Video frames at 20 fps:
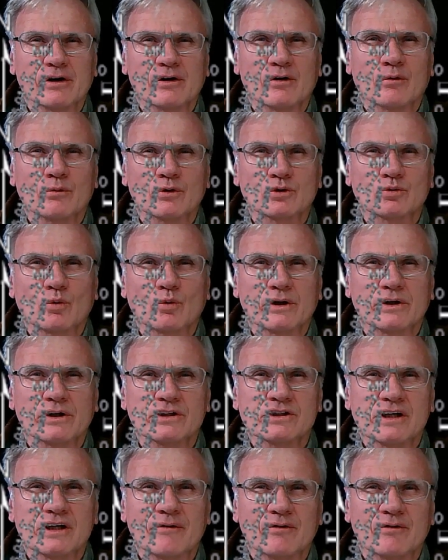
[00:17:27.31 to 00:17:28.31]
almost 1 to
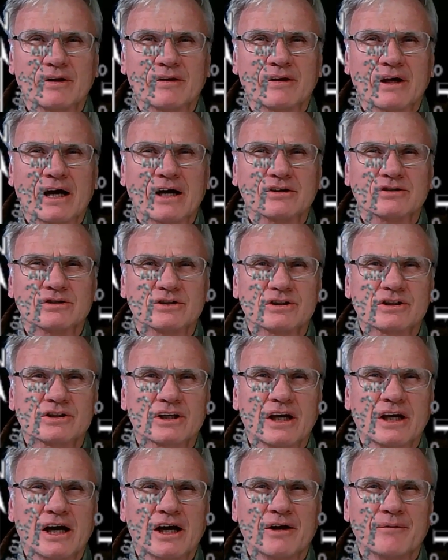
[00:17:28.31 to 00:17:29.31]
70,000
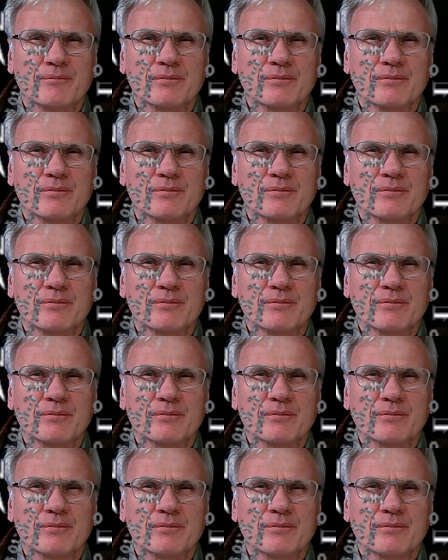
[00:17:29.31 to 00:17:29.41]
scale.